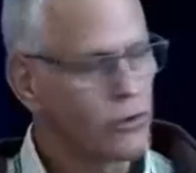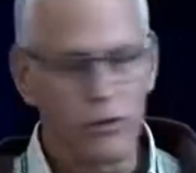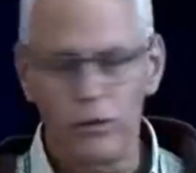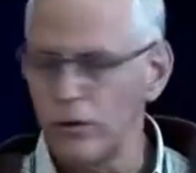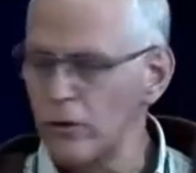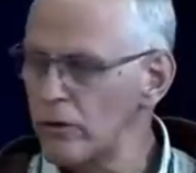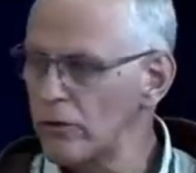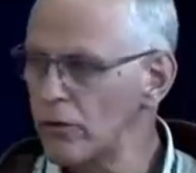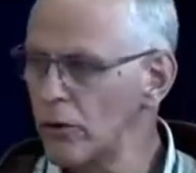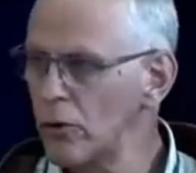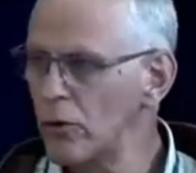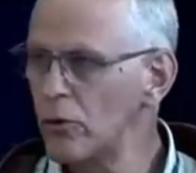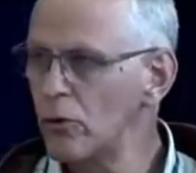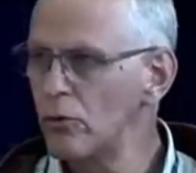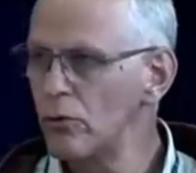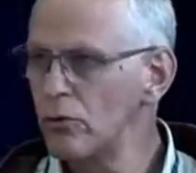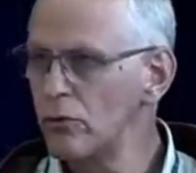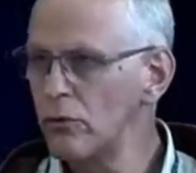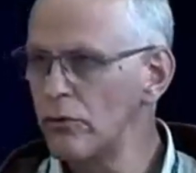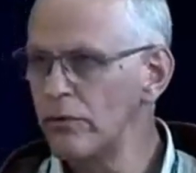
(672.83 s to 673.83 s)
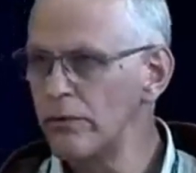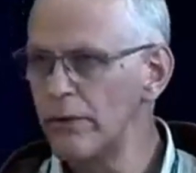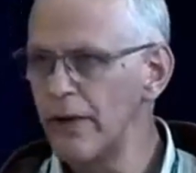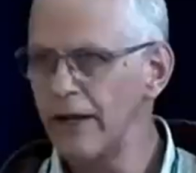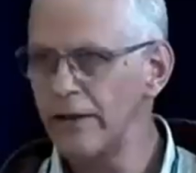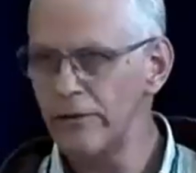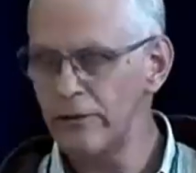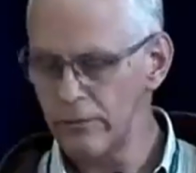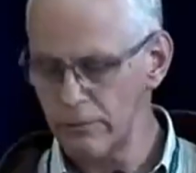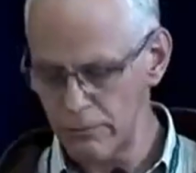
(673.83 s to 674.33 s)
So
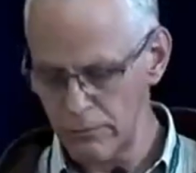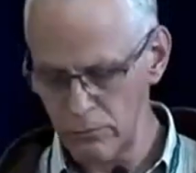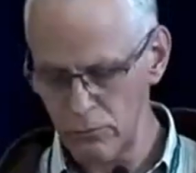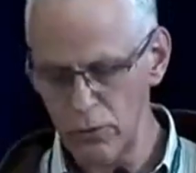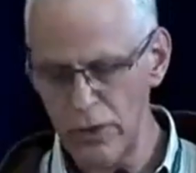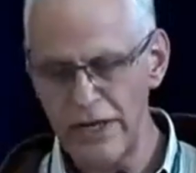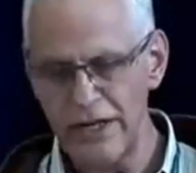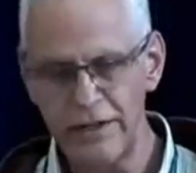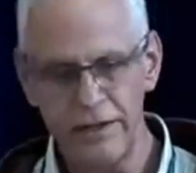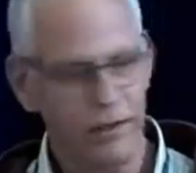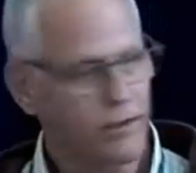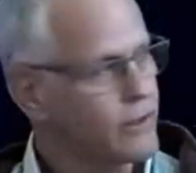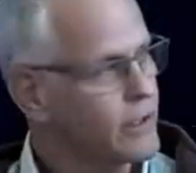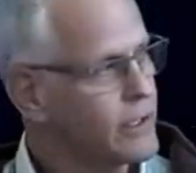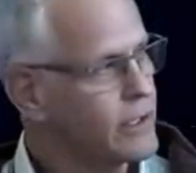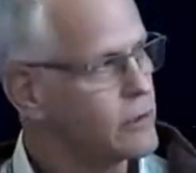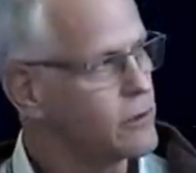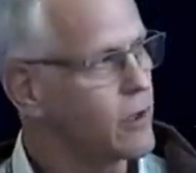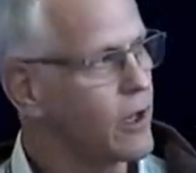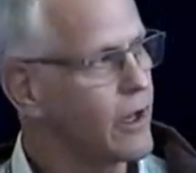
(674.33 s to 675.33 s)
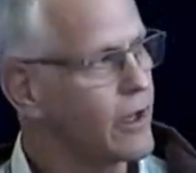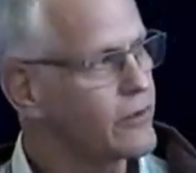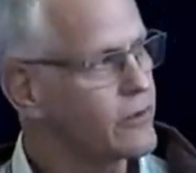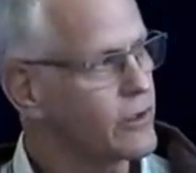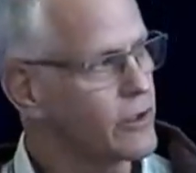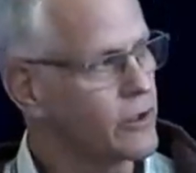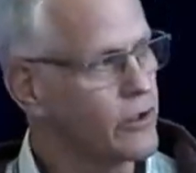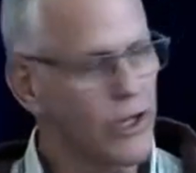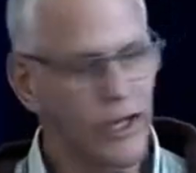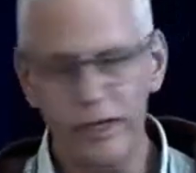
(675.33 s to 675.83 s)
that's radiant heat loss
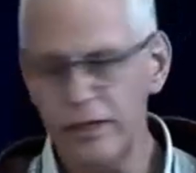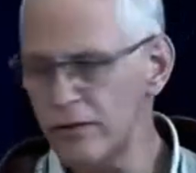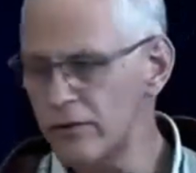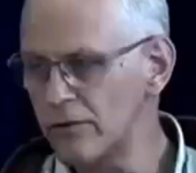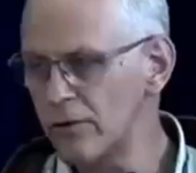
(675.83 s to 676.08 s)
at night,